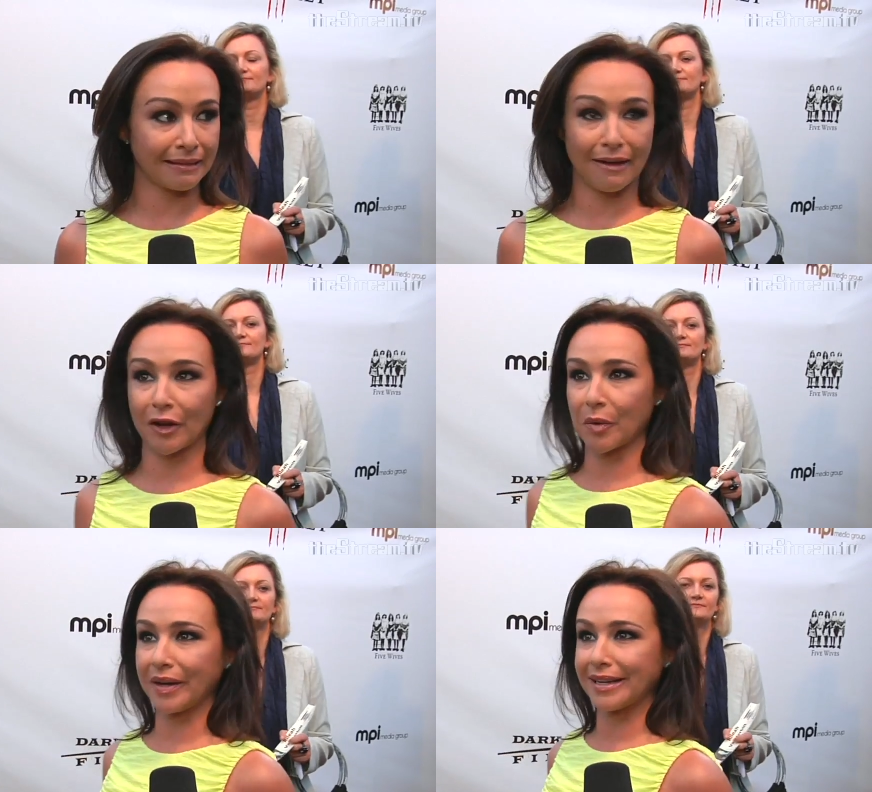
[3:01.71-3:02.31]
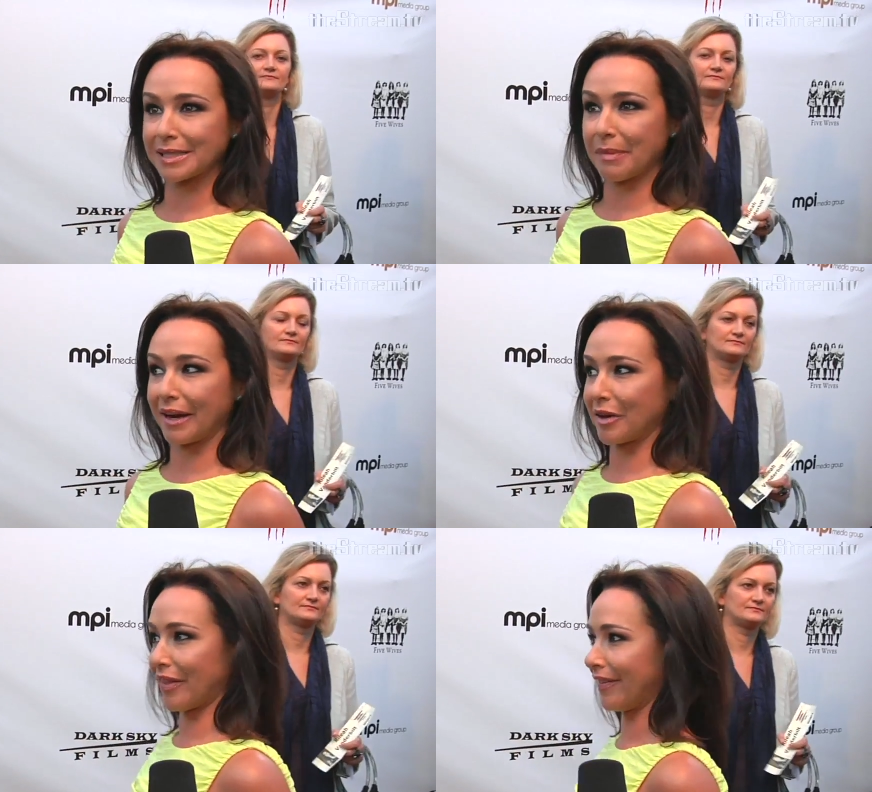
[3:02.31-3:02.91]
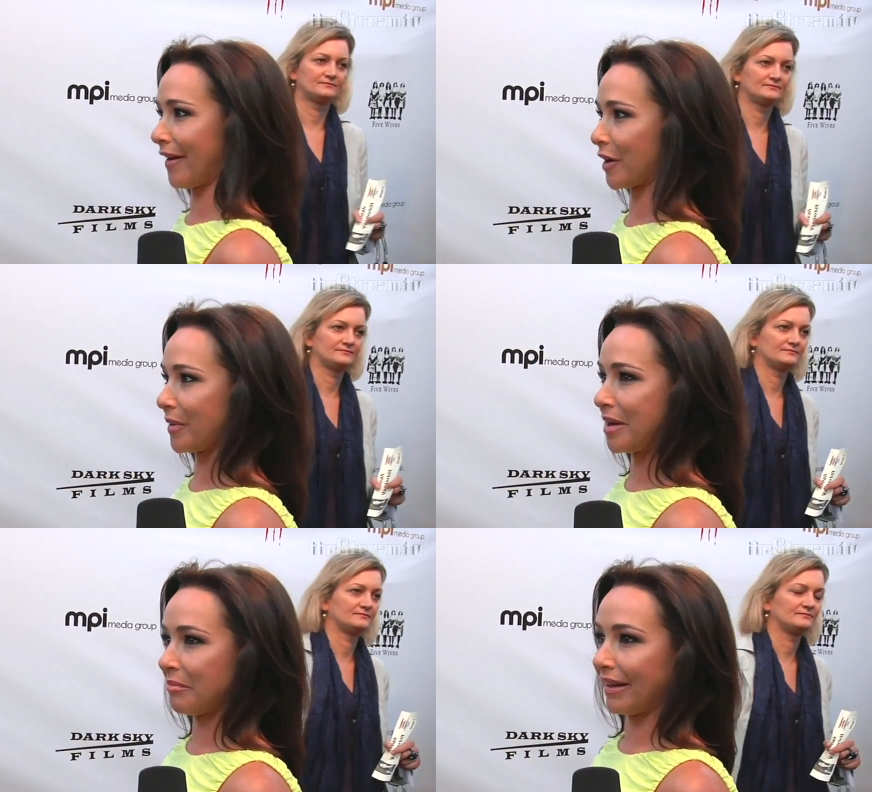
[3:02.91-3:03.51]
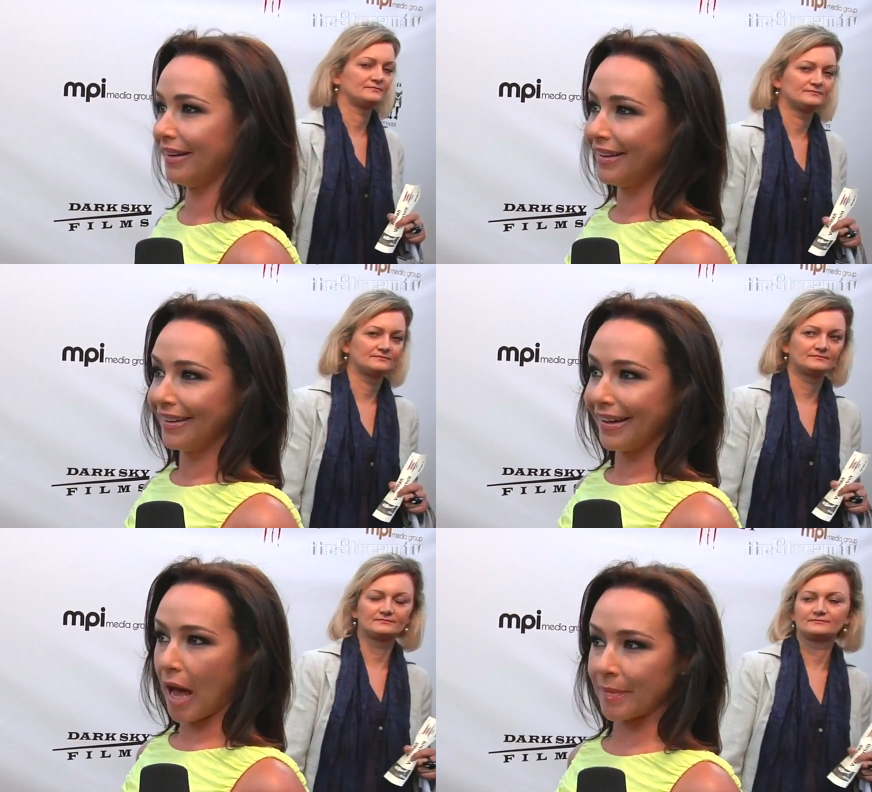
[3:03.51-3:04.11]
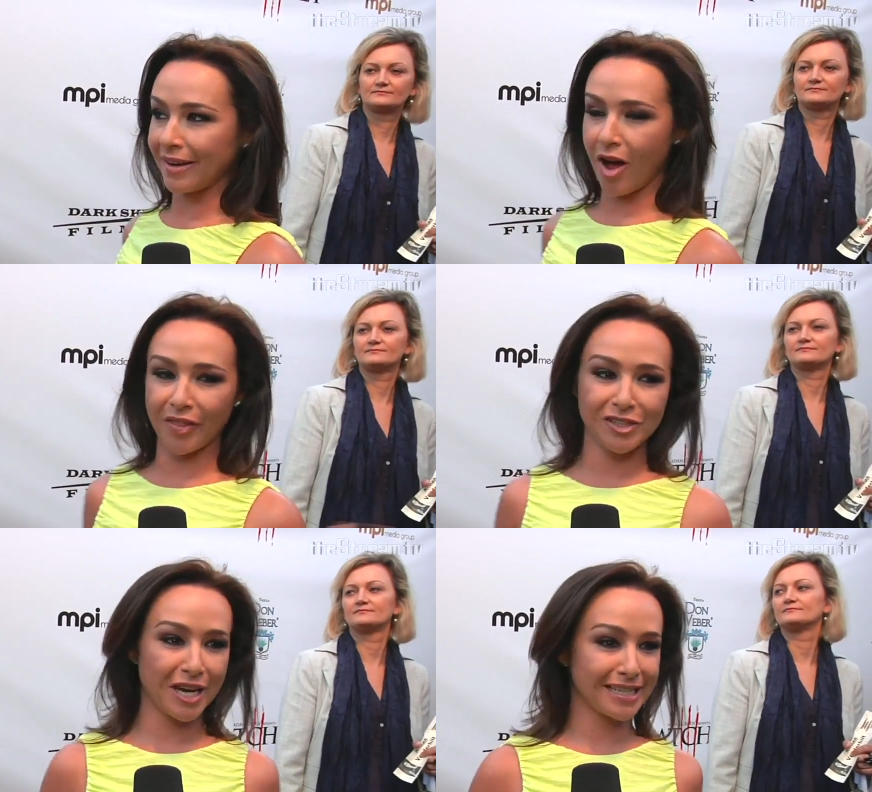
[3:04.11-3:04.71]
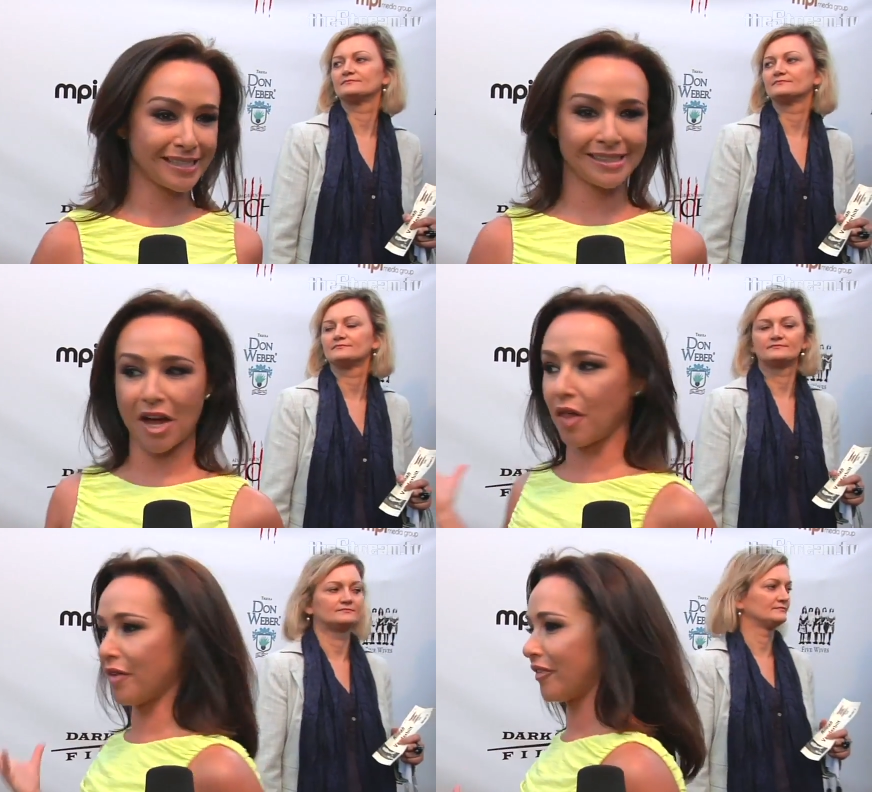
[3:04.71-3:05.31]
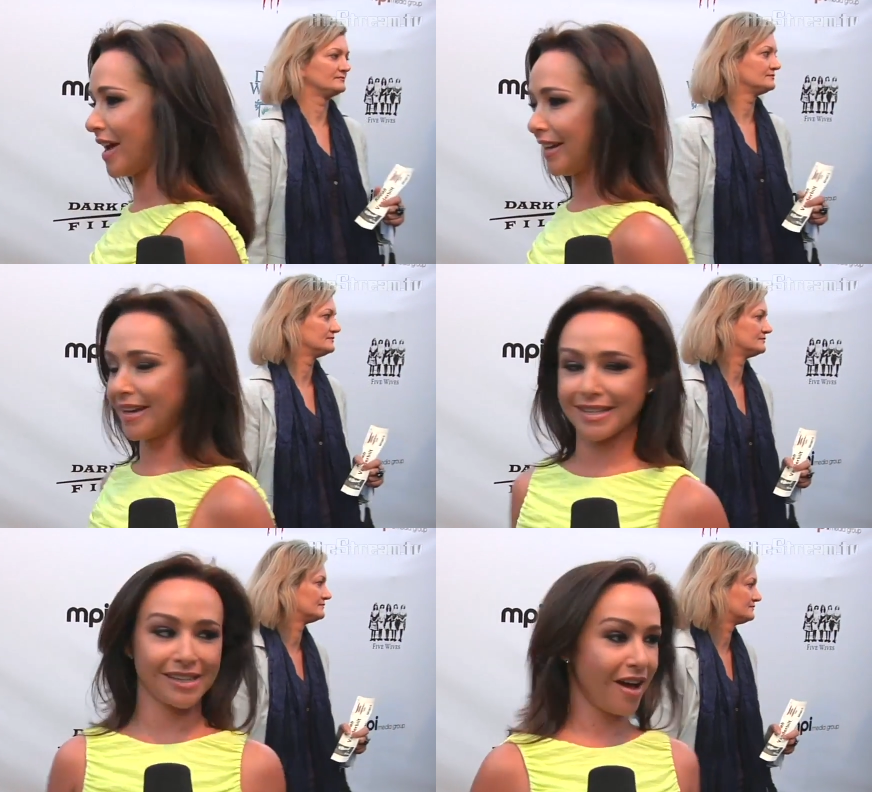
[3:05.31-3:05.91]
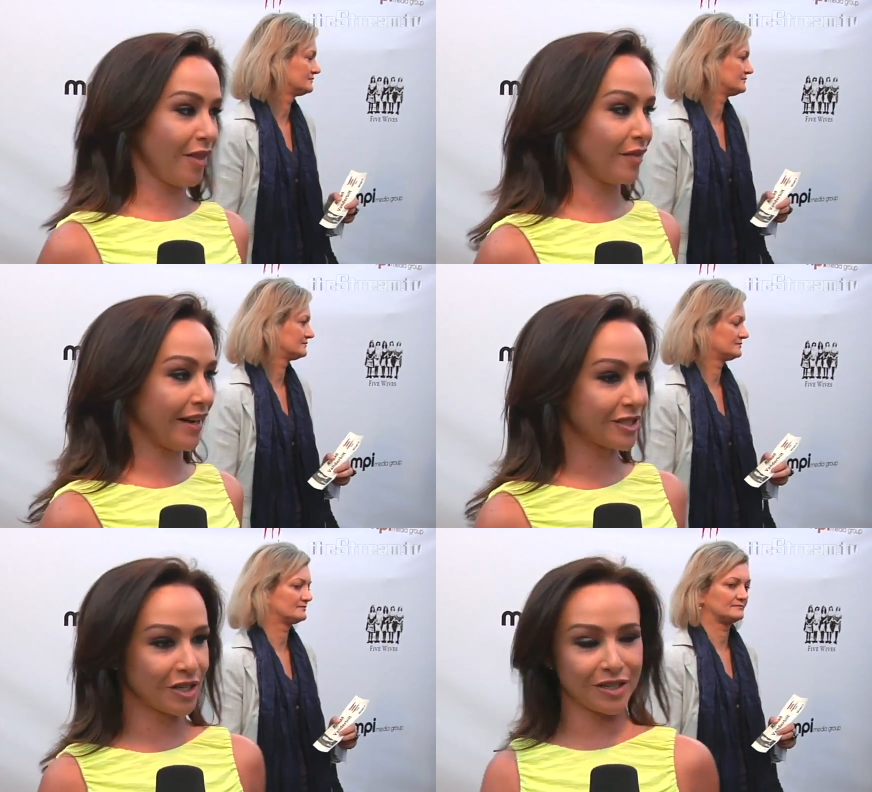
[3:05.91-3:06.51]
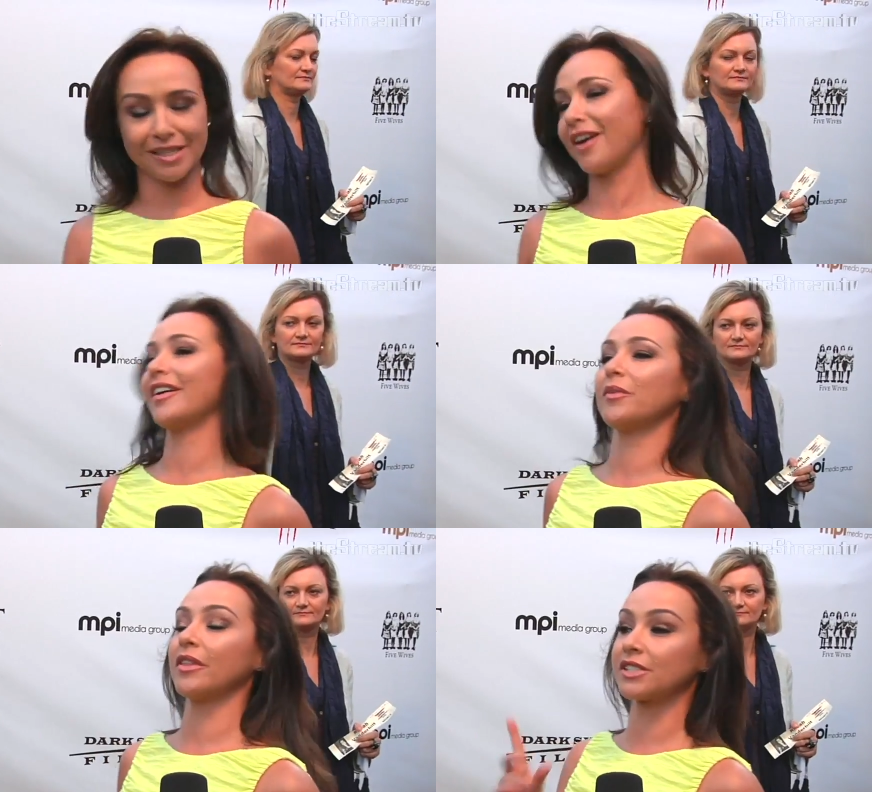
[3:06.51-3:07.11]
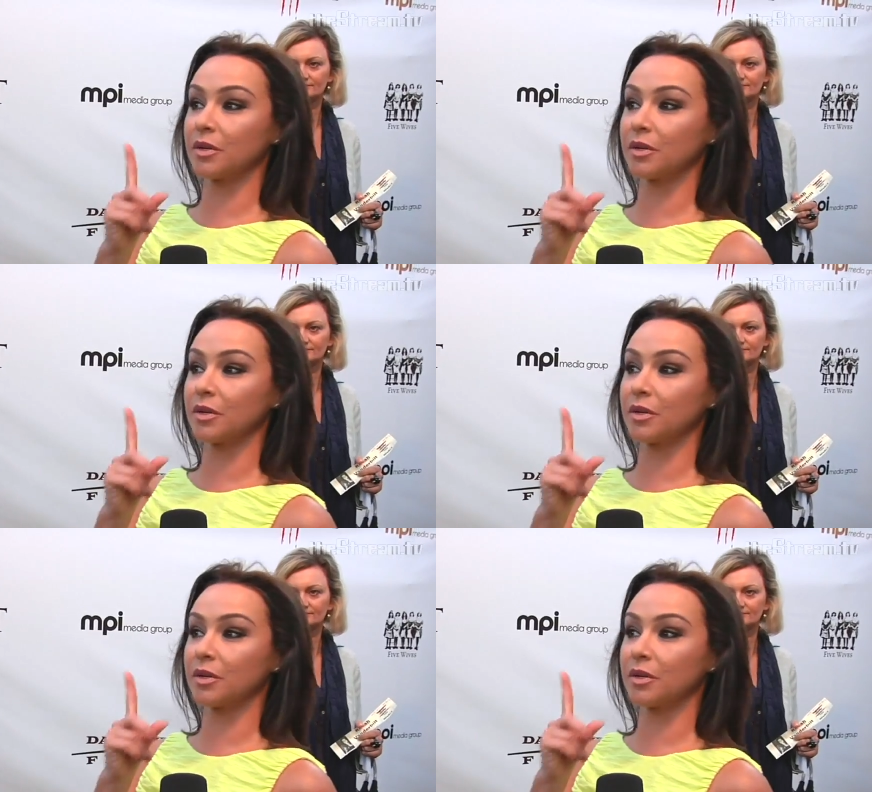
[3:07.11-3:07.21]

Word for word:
Speaker 1: that the other one is better than the other one. But I mean, all the Jasons, all the Freddys, all the Victors, all the well, there's